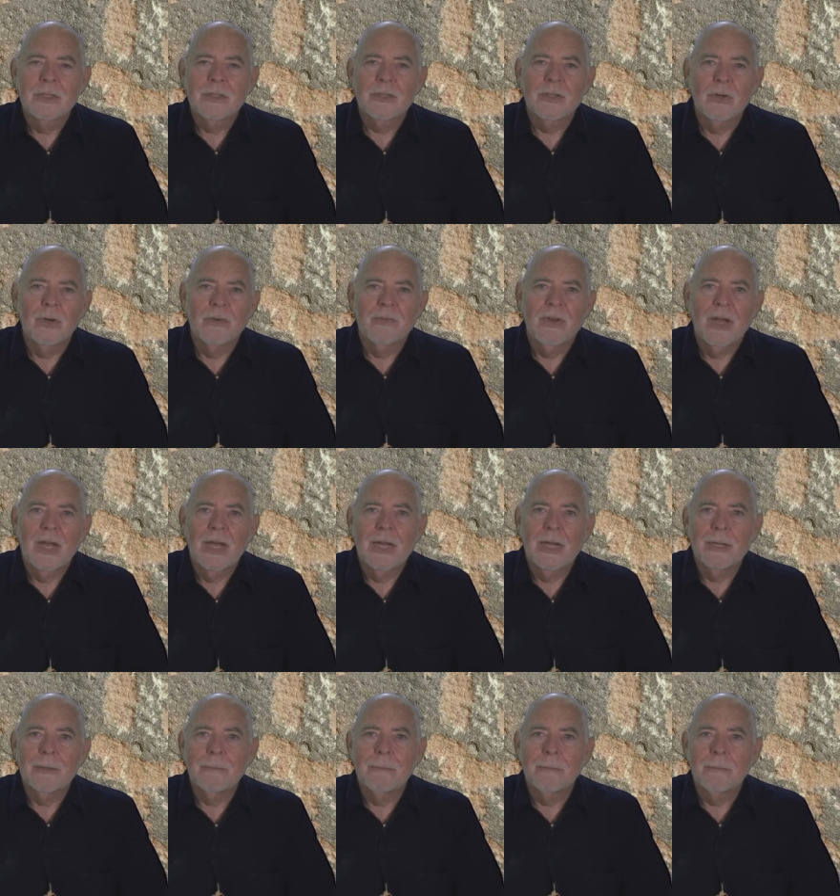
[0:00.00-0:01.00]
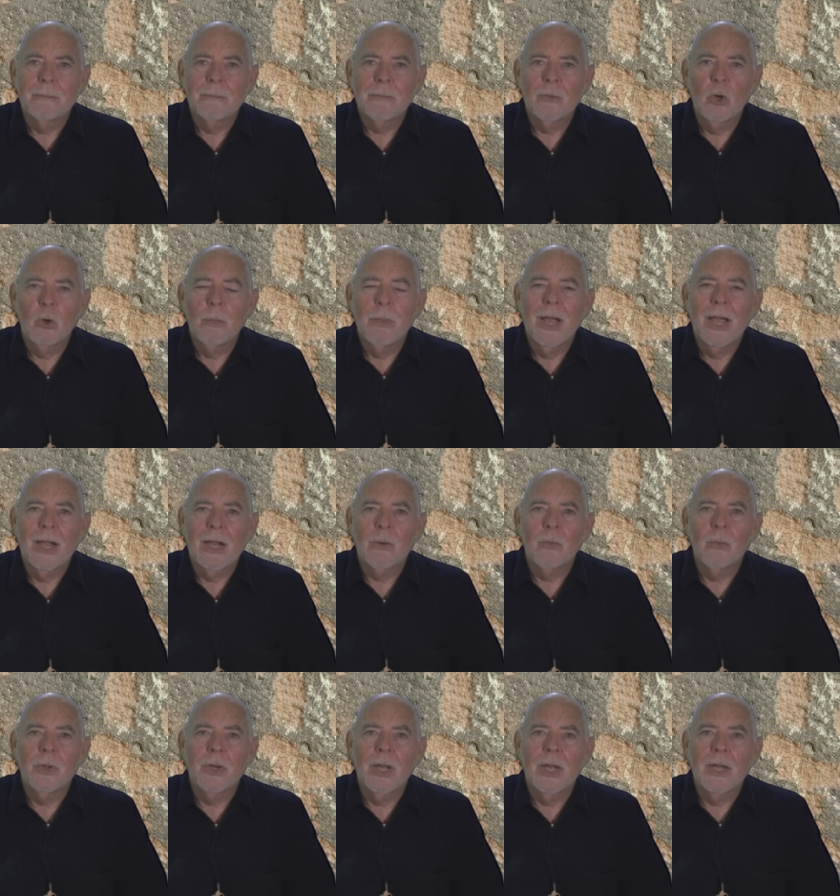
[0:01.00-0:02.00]
So if I go
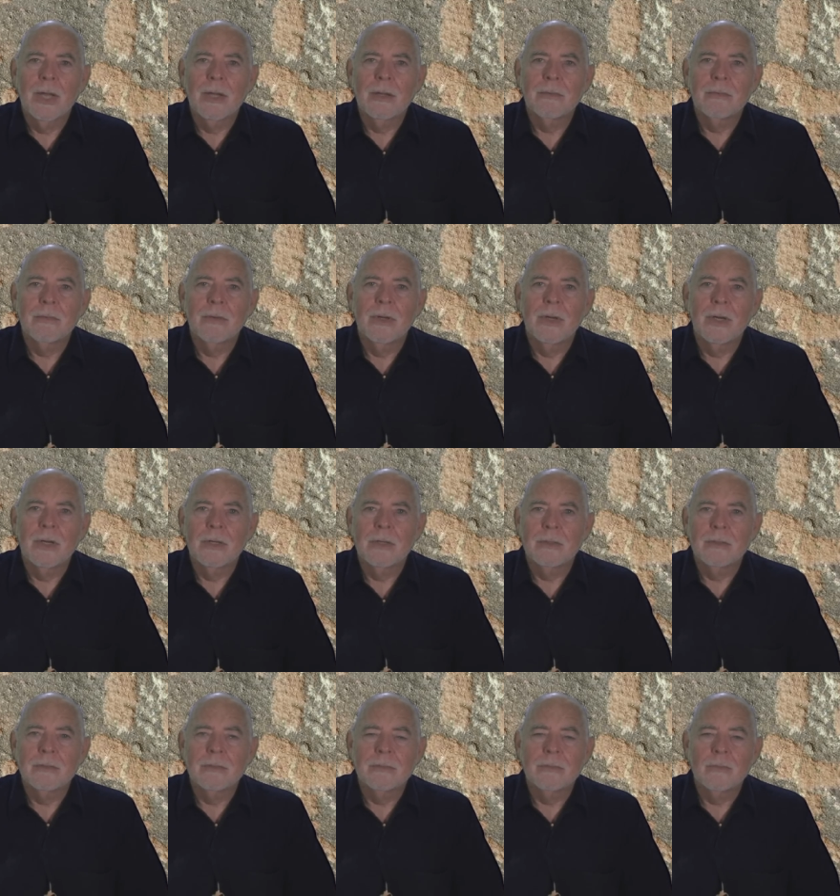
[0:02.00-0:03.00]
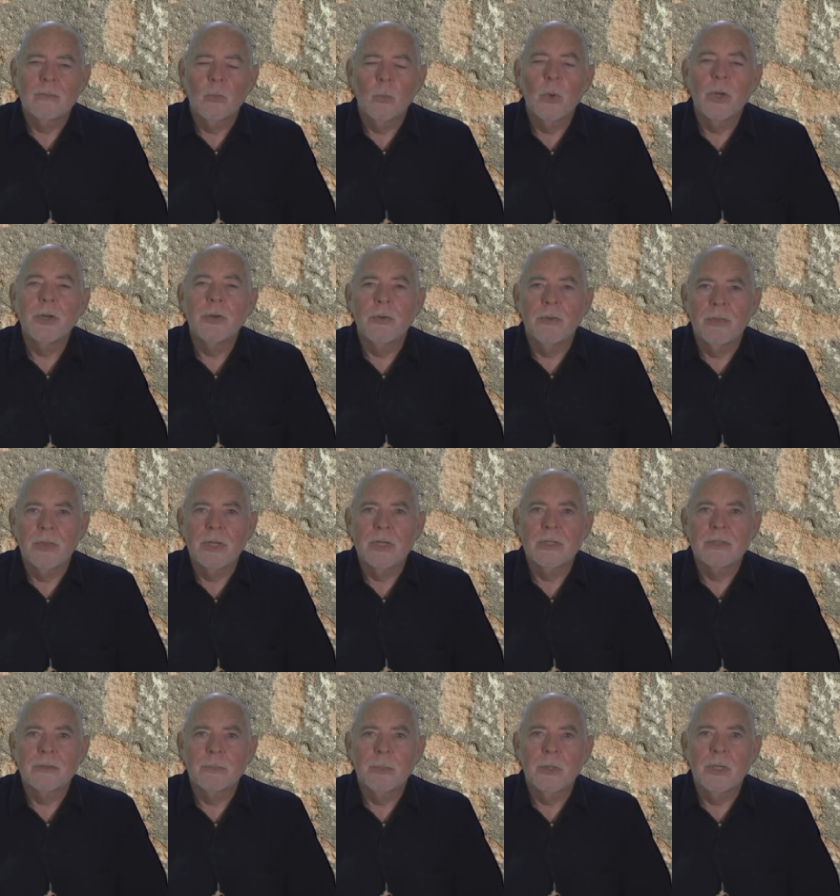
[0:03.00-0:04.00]
back when I uh, render
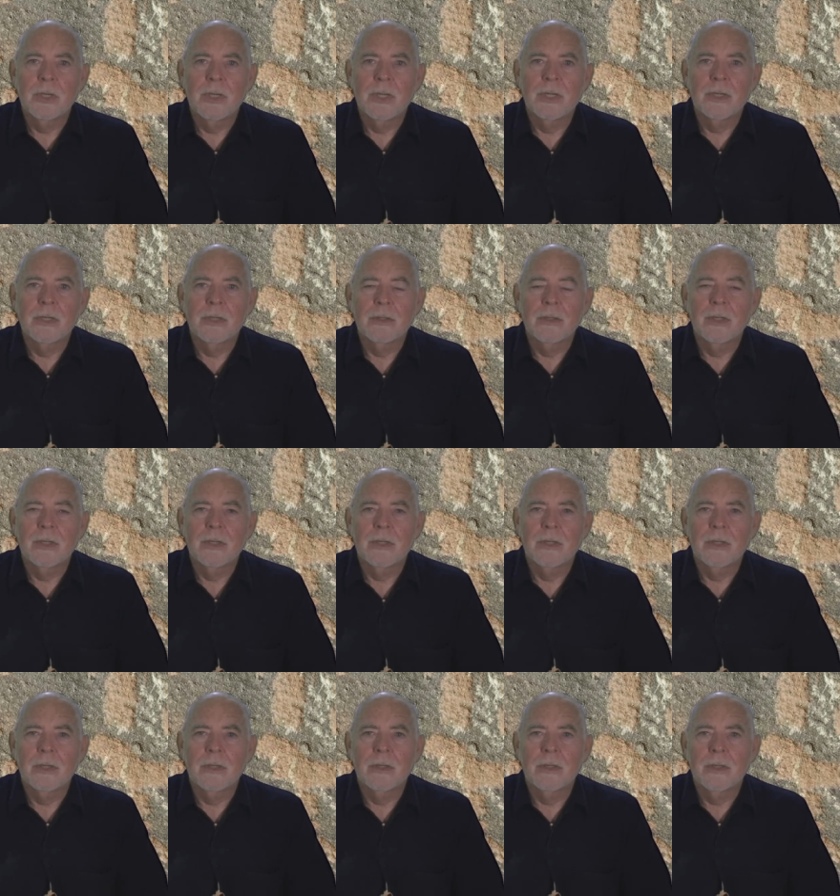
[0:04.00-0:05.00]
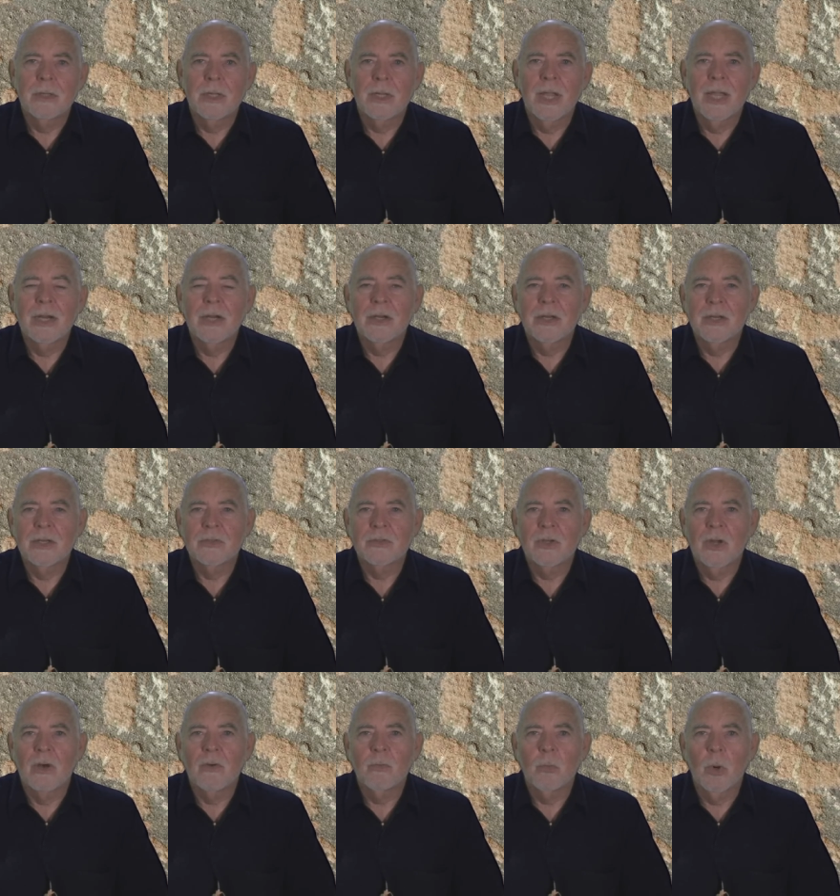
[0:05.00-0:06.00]
this, put it into the, the editing
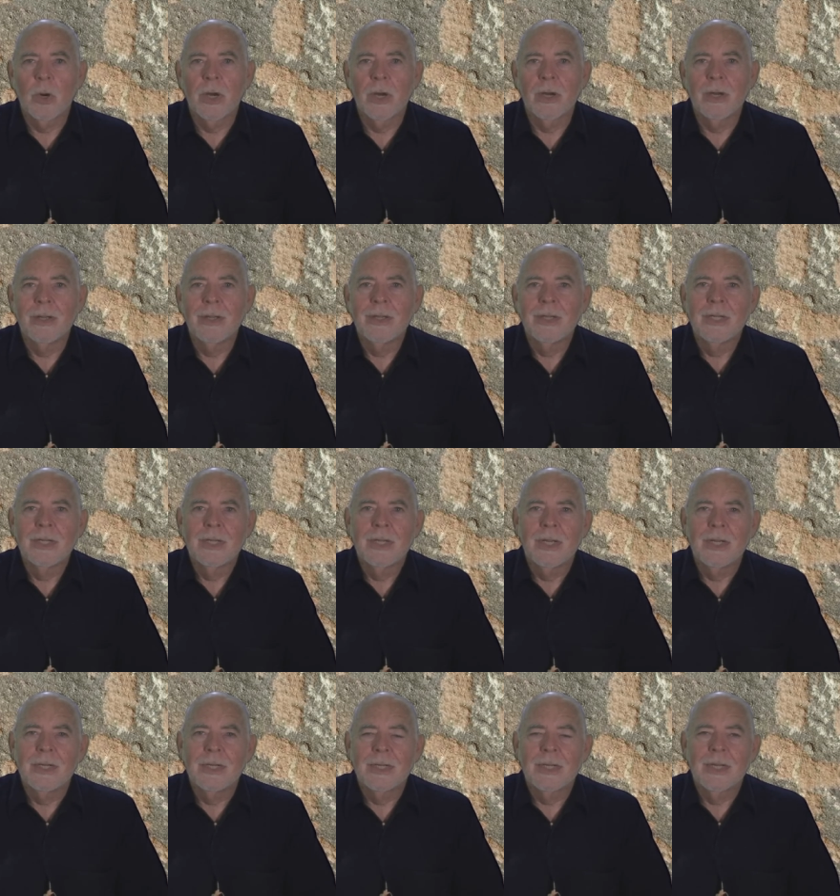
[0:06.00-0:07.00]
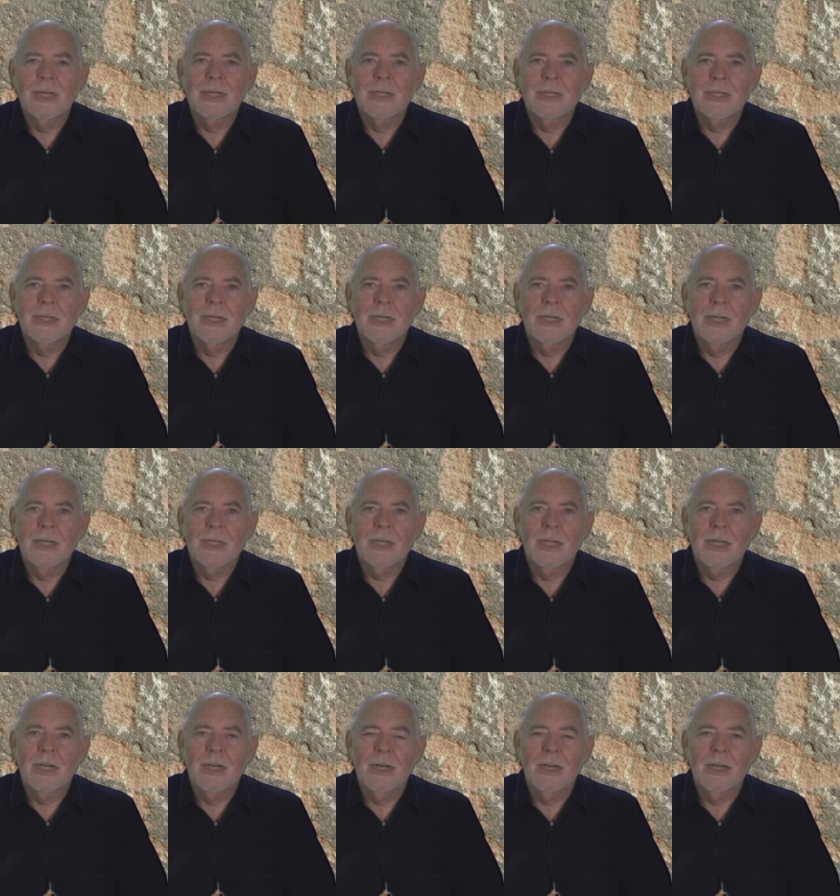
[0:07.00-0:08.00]
software, and tell it to take
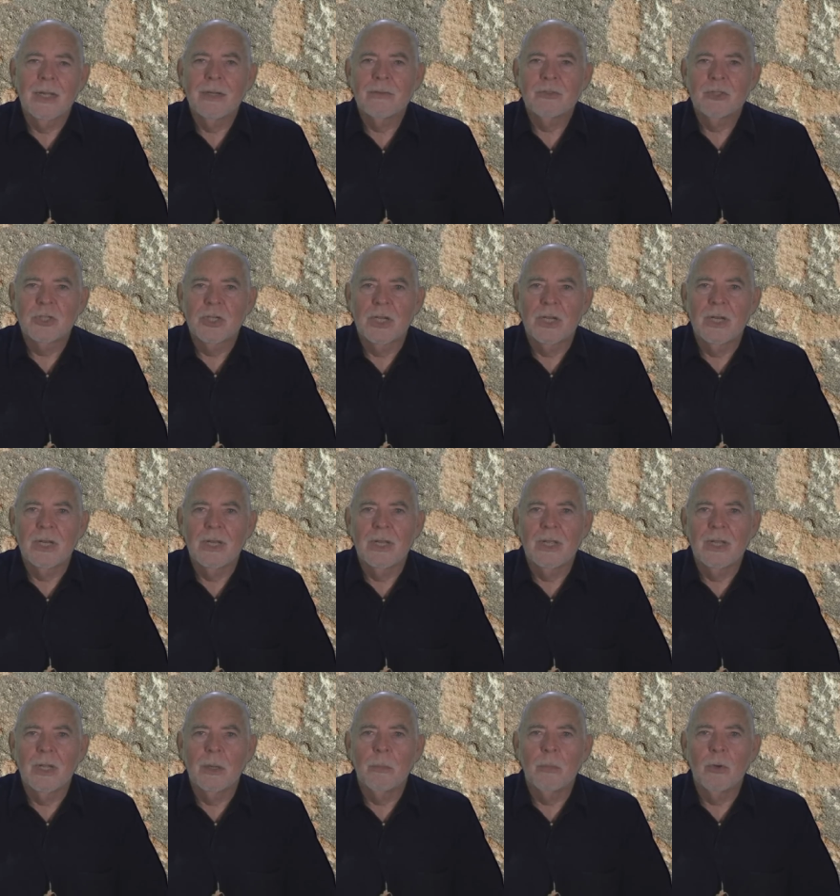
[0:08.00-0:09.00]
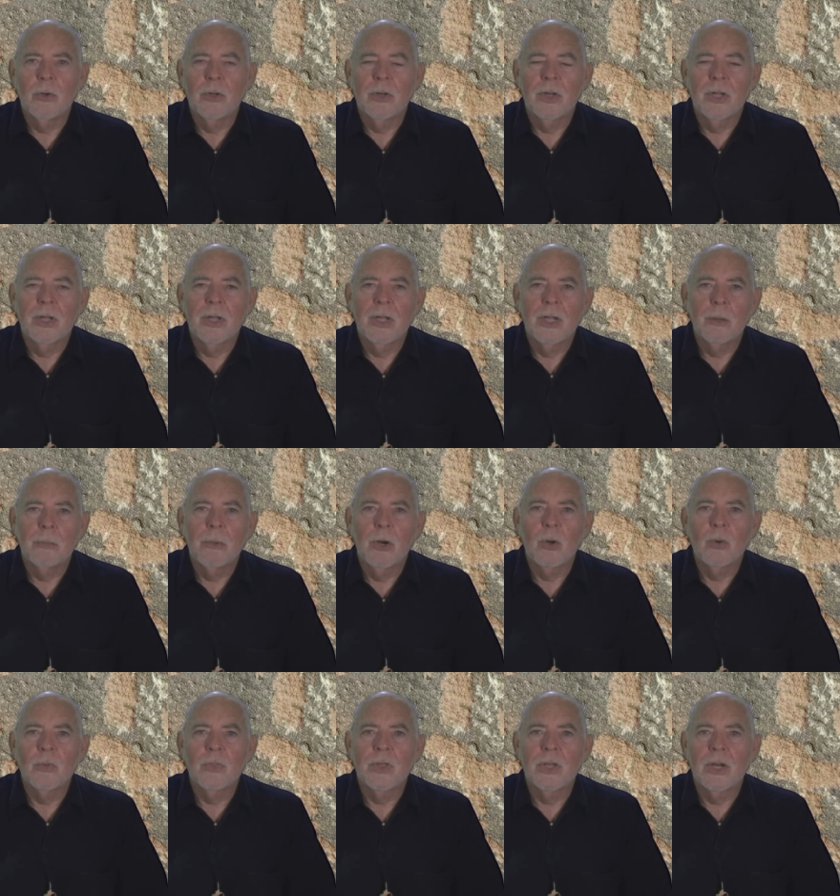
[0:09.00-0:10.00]
that left channel and put it
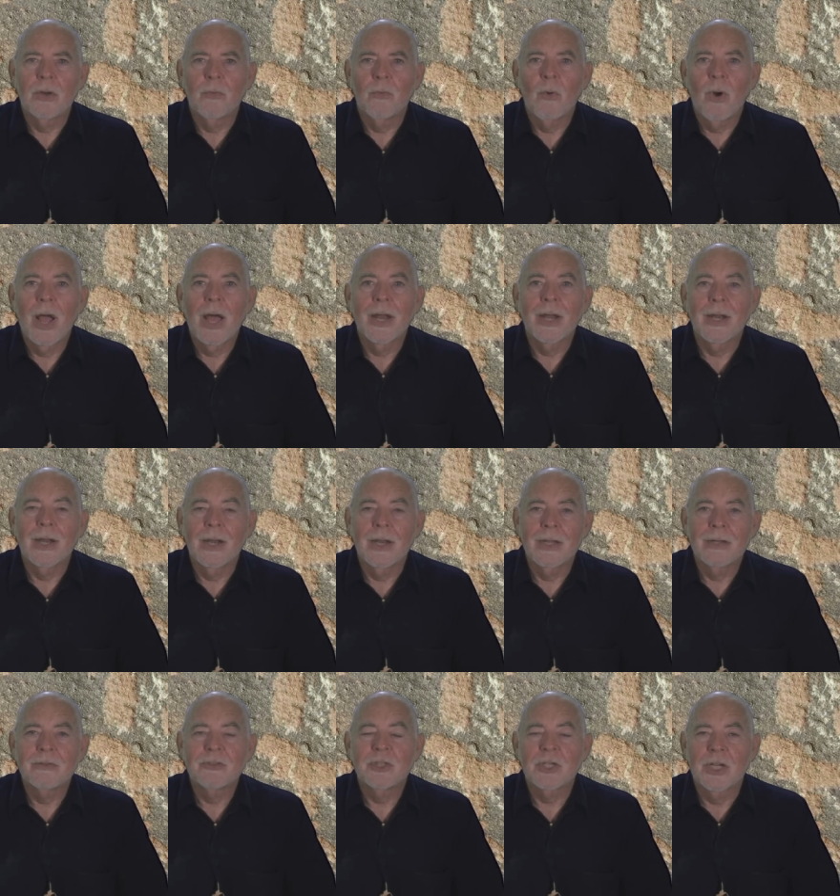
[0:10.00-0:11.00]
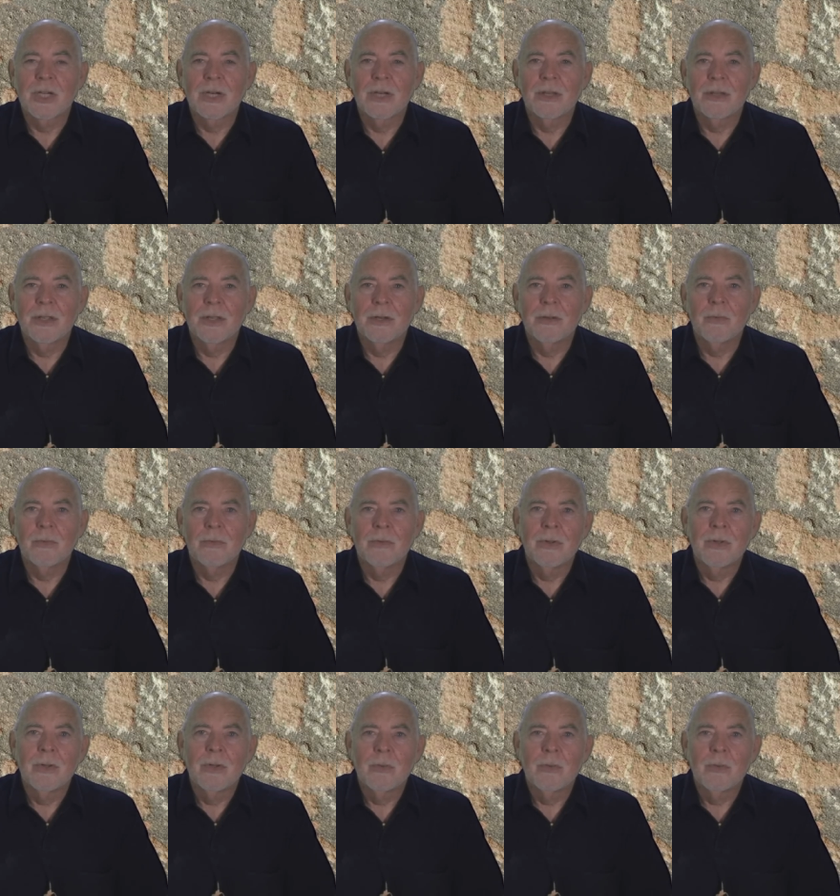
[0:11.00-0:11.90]
both in right and left channel, then